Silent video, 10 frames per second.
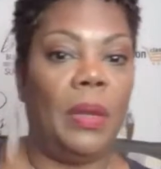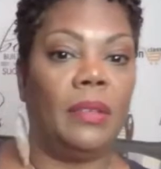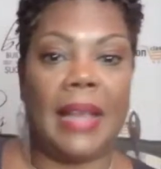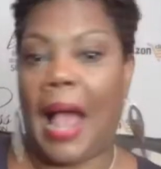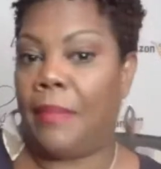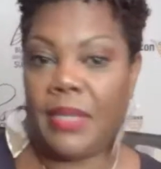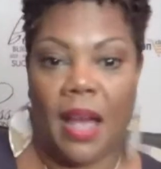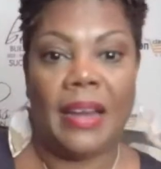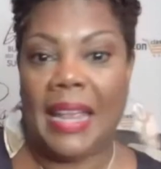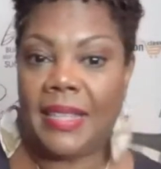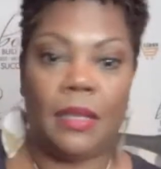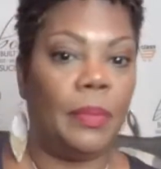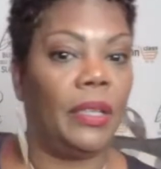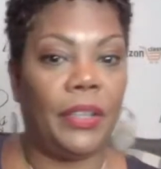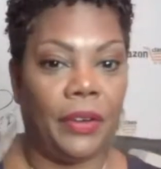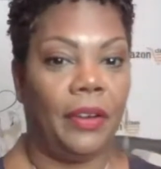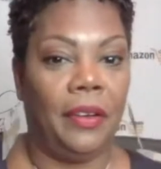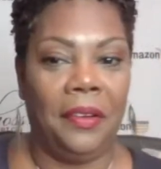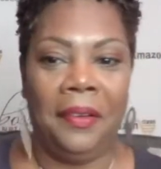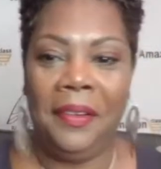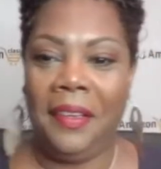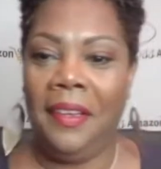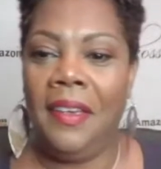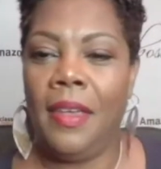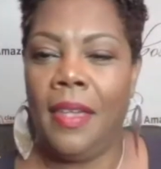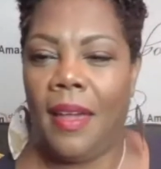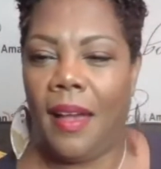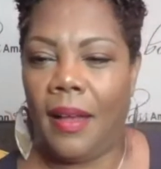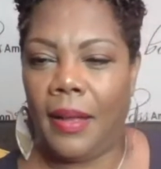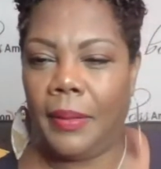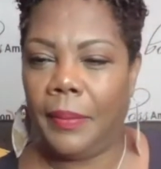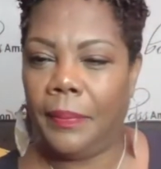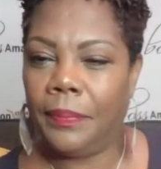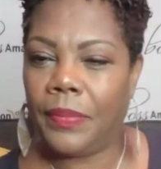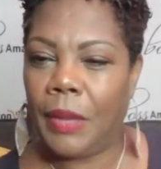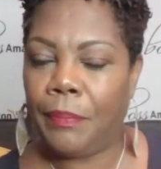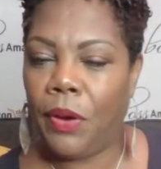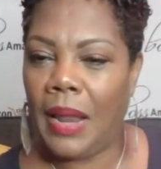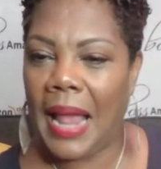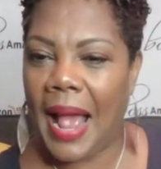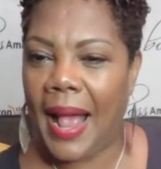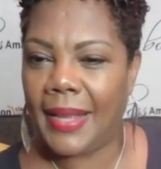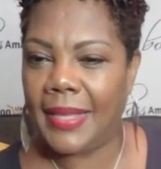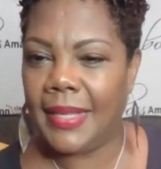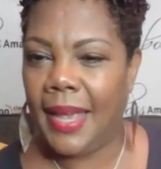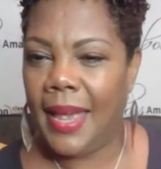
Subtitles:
building. Amazon is the builder. Pearl asks,